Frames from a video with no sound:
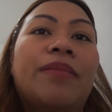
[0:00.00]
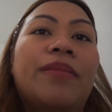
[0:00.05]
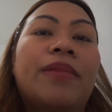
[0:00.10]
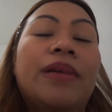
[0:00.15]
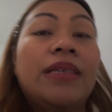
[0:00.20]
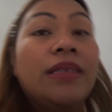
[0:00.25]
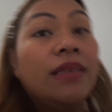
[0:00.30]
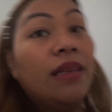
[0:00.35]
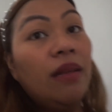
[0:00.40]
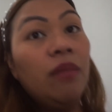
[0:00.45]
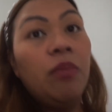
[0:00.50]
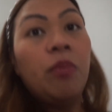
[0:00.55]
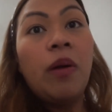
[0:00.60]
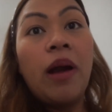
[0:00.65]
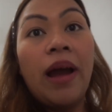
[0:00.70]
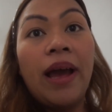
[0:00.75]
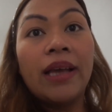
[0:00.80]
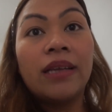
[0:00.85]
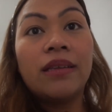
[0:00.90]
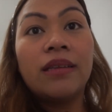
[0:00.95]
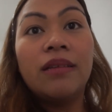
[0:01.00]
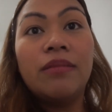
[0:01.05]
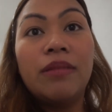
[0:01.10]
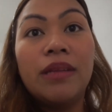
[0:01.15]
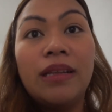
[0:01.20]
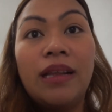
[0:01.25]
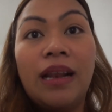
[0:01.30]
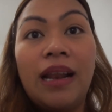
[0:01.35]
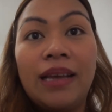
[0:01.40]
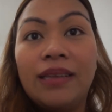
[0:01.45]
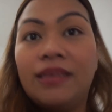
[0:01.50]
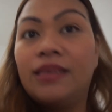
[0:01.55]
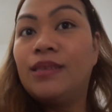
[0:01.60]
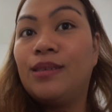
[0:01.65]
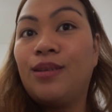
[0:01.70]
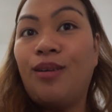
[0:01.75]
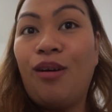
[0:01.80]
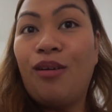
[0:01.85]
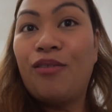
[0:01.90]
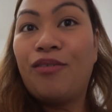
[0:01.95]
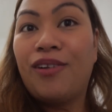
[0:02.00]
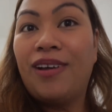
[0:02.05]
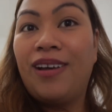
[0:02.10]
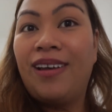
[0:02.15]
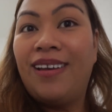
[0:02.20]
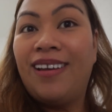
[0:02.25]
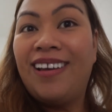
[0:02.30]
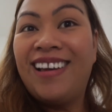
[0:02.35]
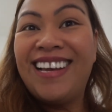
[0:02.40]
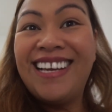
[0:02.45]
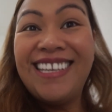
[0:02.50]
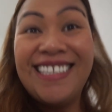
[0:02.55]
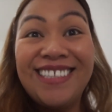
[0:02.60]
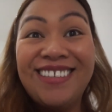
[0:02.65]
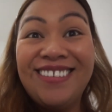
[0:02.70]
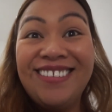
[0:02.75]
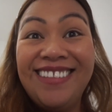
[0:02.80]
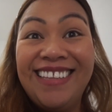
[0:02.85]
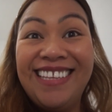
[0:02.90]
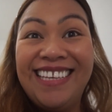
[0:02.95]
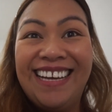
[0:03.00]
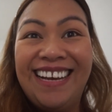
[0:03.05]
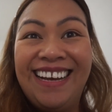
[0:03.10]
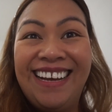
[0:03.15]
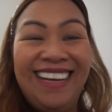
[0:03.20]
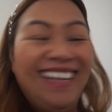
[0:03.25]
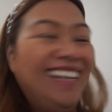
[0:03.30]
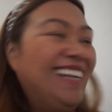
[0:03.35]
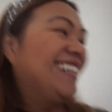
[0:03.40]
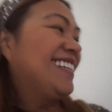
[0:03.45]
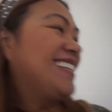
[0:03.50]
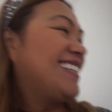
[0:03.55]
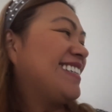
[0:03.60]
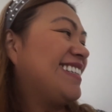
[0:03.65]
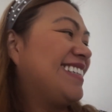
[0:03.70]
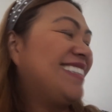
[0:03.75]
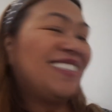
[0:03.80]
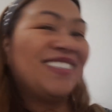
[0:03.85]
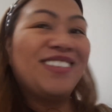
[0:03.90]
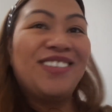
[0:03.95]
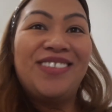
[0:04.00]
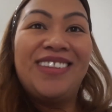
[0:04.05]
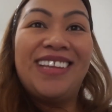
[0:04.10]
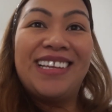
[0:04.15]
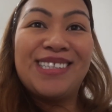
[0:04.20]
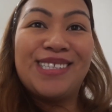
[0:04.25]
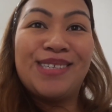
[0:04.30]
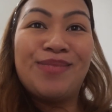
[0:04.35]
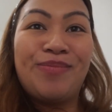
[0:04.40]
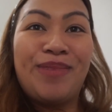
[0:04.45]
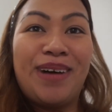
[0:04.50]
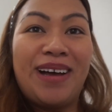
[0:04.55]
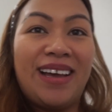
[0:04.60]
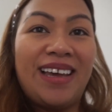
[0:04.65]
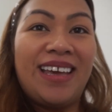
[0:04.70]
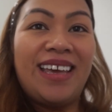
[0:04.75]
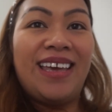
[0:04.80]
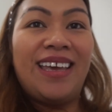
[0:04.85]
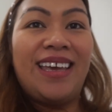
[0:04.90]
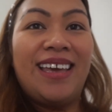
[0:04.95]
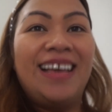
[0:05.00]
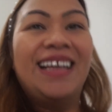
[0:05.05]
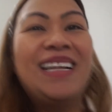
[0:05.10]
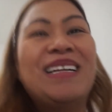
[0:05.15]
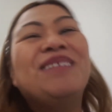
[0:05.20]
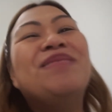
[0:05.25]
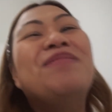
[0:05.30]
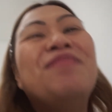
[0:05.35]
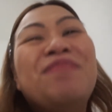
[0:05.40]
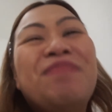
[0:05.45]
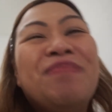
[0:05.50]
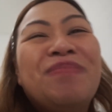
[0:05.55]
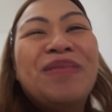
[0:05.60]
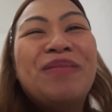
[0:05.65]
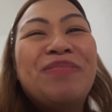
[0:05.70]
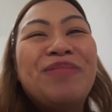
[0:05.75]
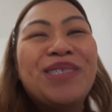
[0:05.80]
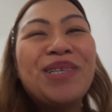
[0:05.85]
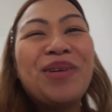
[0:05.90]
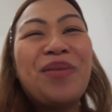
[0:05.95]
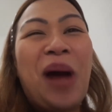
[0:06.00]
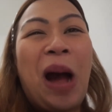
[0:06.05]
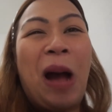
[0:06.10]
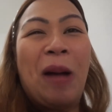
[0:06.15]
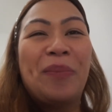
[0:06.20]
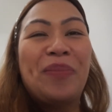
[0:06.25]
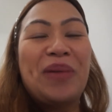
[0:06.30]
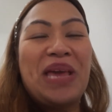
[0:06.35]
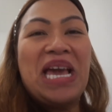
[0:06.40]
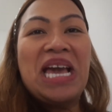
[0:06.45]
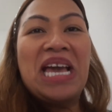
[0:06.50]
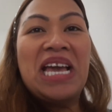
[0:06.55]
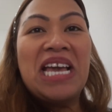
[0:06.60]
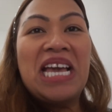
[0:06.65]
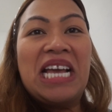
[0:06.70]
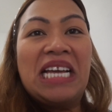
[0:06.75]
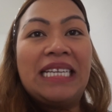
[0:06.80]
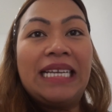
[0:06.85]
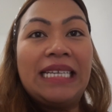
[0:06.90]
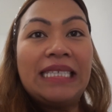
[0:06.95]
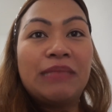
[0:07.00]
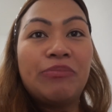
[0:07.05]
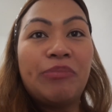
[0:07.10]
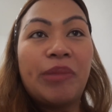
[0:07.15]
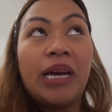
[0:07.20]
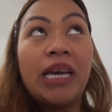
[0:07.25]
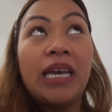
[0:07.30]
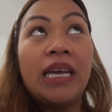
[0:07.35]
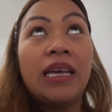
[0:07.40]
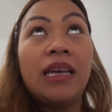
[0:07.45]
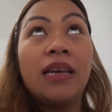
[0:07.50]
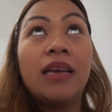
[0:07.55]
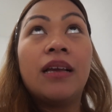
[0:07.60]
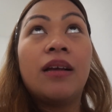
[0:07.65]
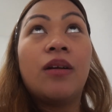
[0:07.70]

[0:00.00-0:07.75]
It's still bright. Even the light is off. It's good, yeah? So that's my... I'm so happy. That's my